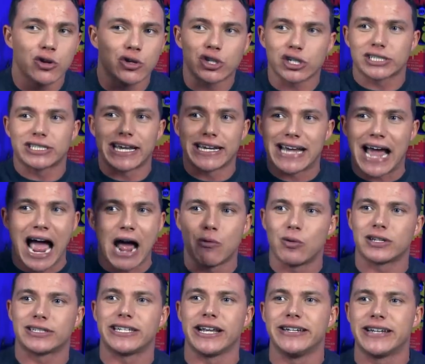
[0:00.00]
you're just like, I
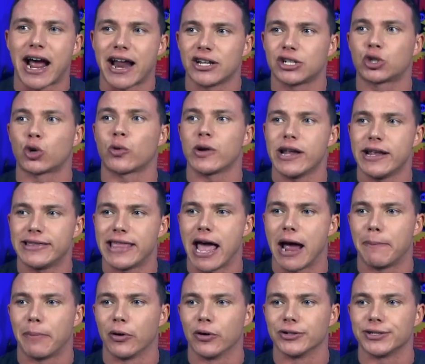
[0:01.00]
want to see a dinosaur eat
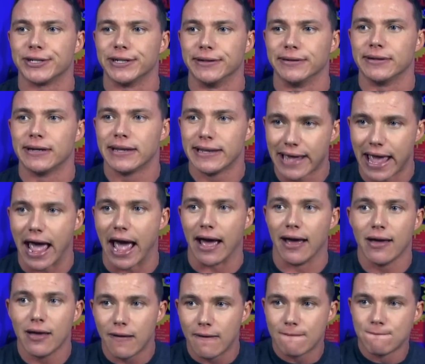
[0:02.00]
that person. Yeah.